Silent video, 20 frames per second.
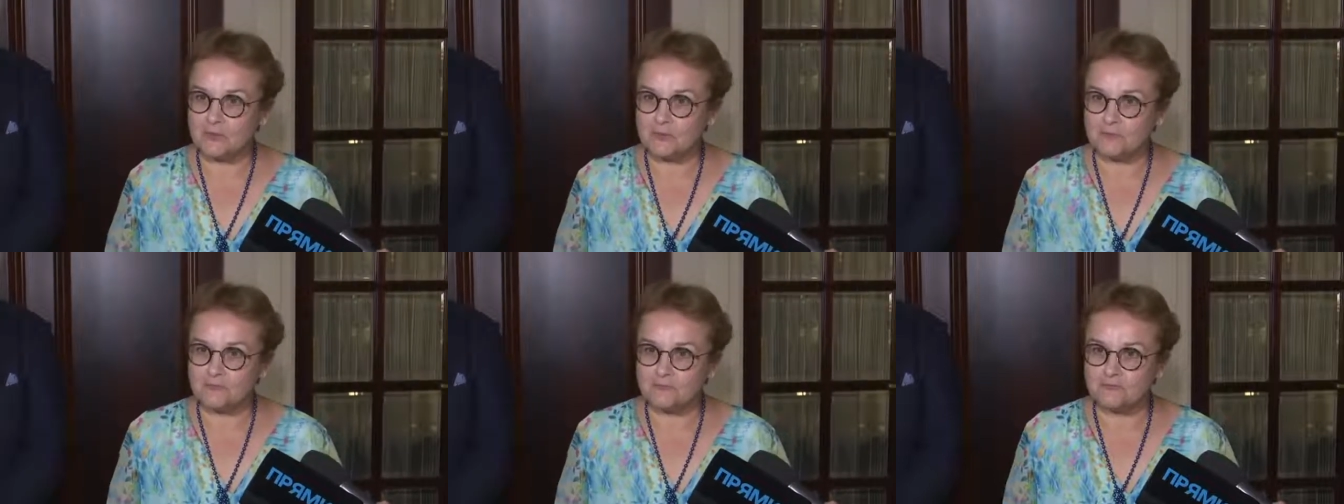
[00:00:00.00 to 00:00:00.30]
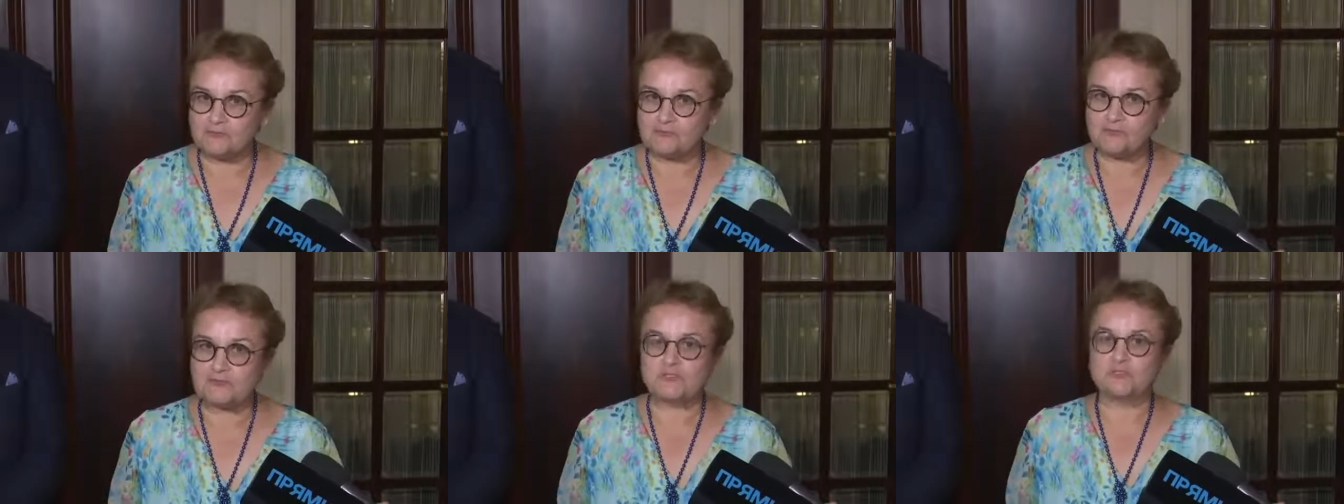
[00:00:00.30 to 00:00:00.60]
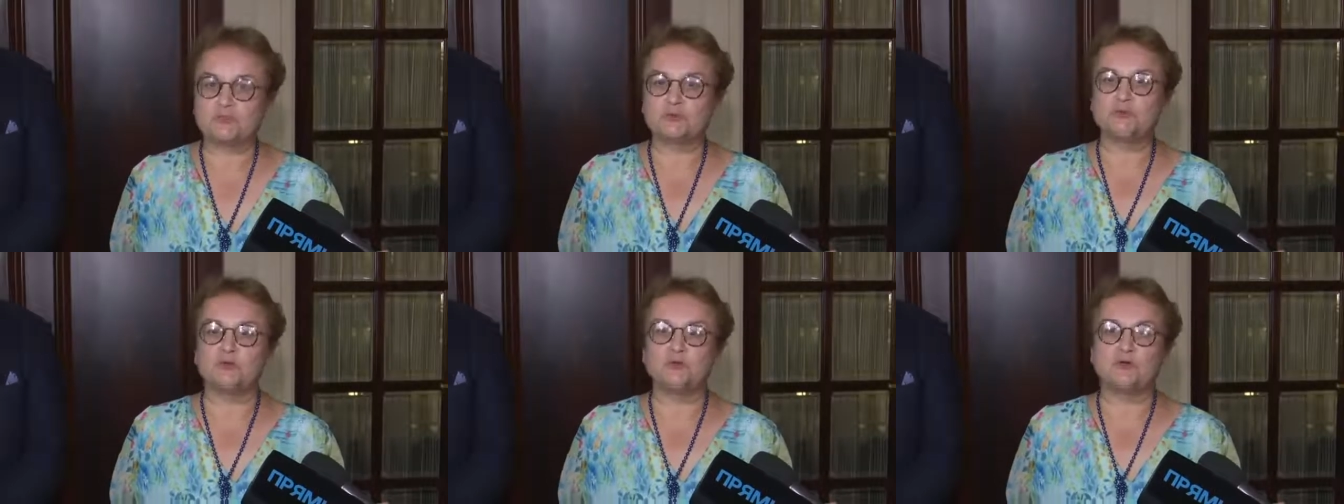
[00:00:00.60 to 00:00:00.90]
our
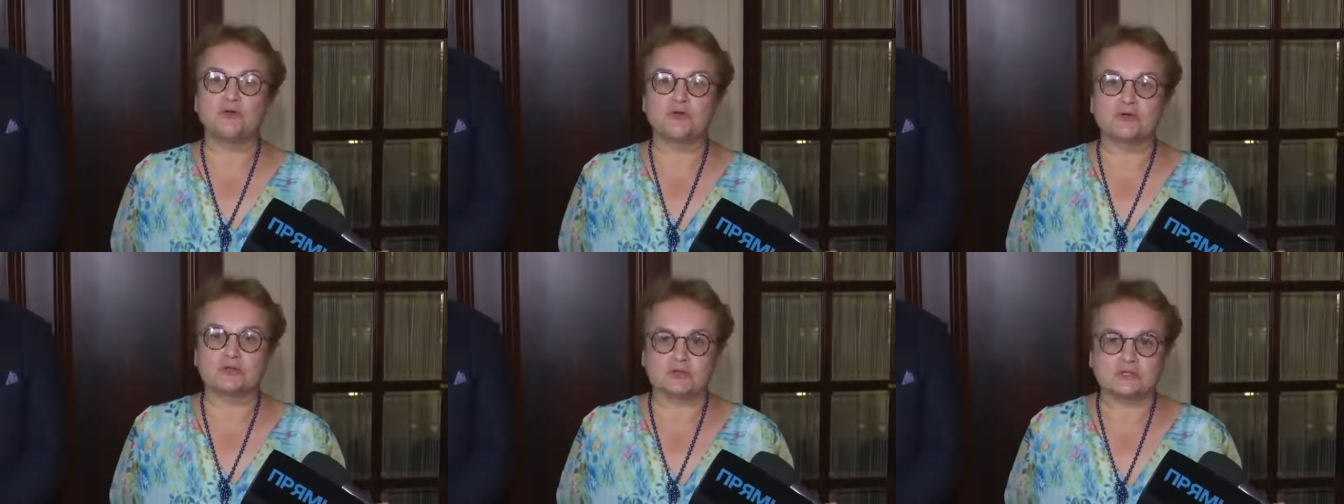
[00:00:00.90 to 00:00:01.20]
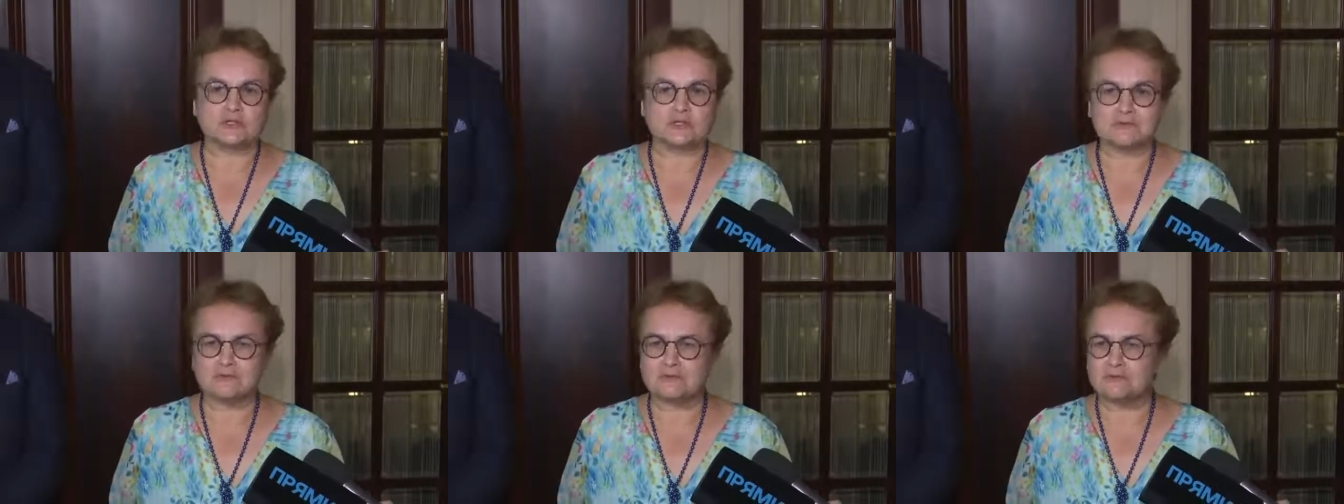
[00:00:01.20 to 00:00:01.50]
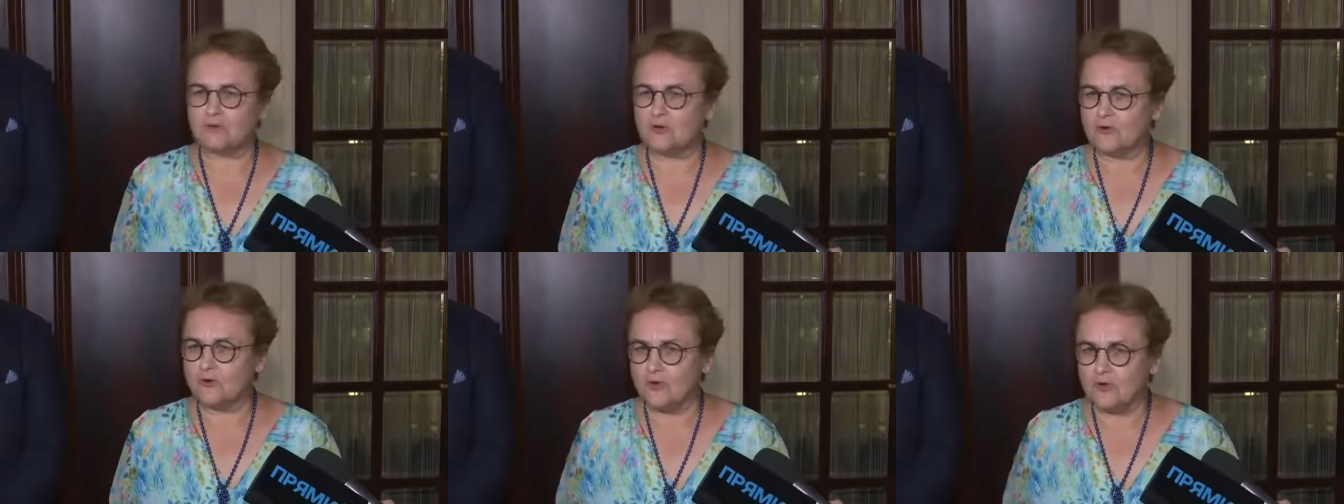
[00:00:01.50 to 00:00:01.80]
support
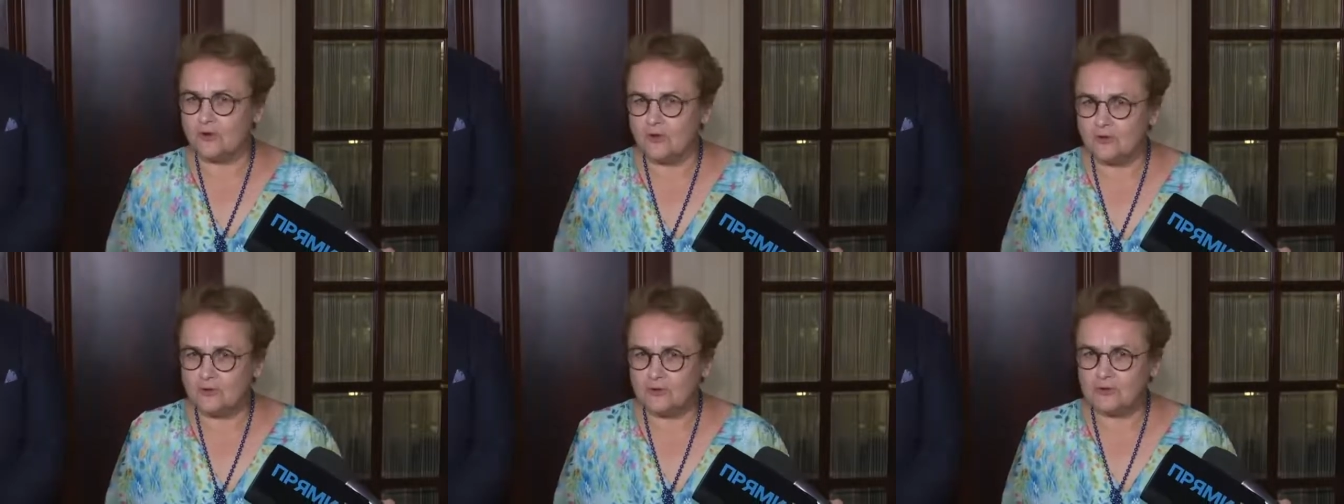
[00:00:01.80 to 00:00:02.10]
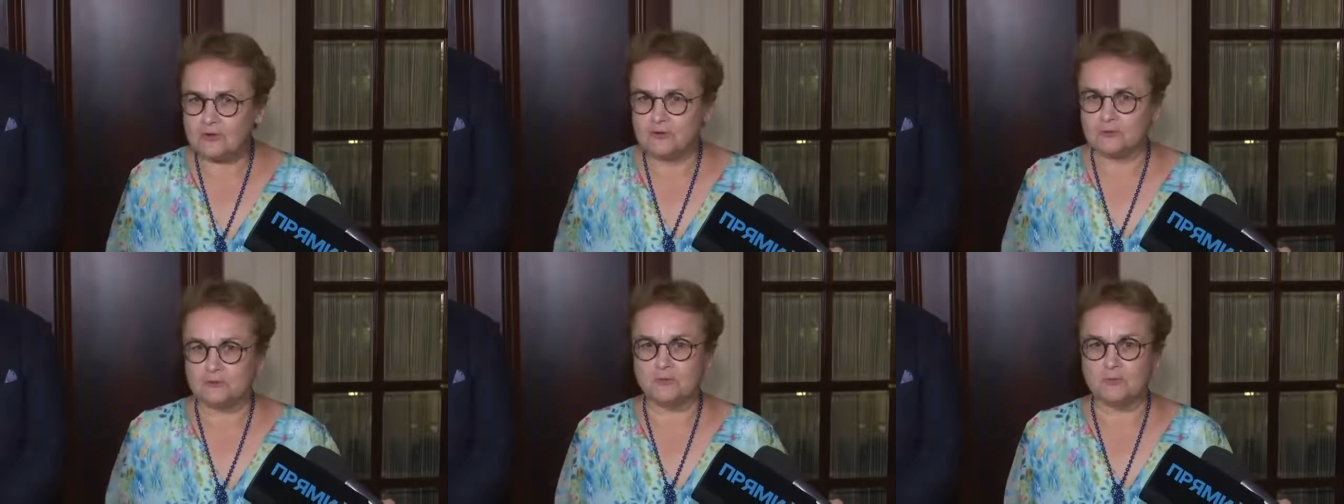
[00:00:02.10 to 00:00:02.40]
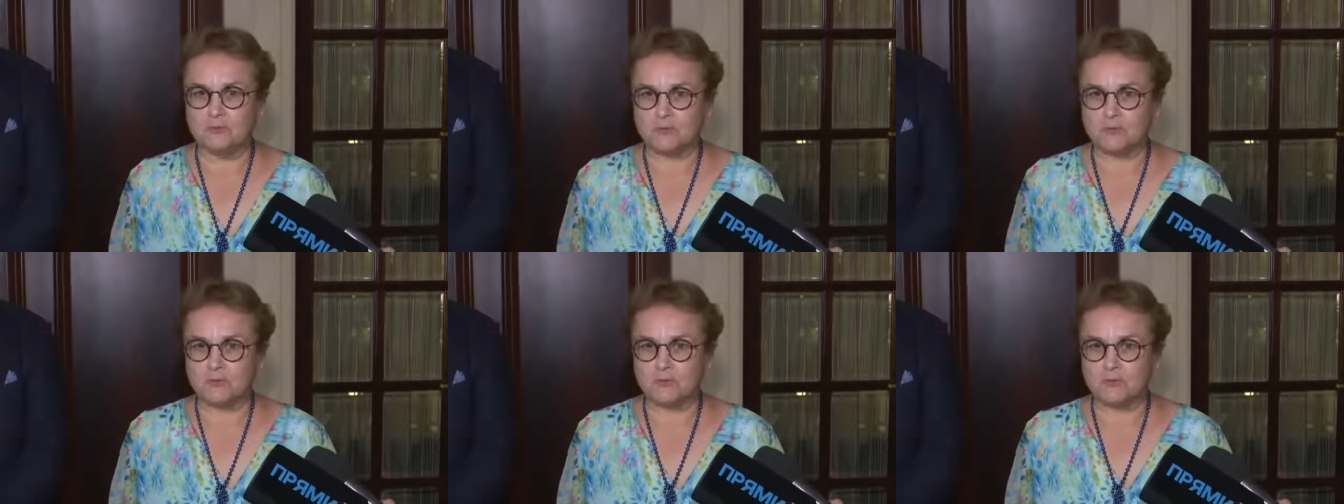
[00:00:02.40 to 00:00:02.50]
all